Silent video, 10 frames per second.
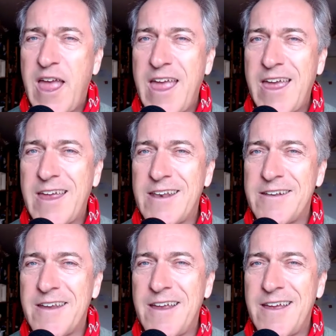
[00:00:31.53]

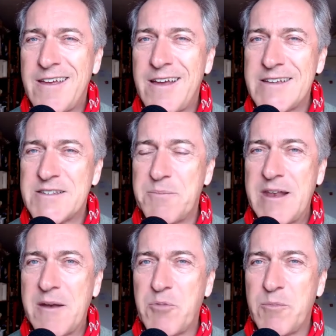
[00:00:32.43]
and uh, I
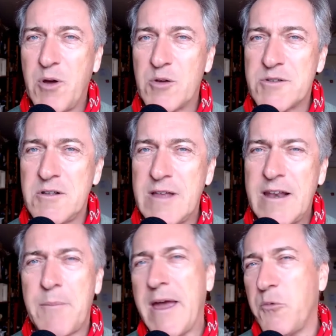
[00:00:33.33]
submit a proposal
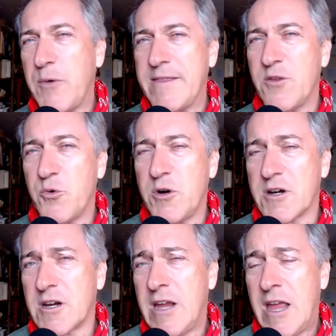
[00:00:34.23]
and I might win the work.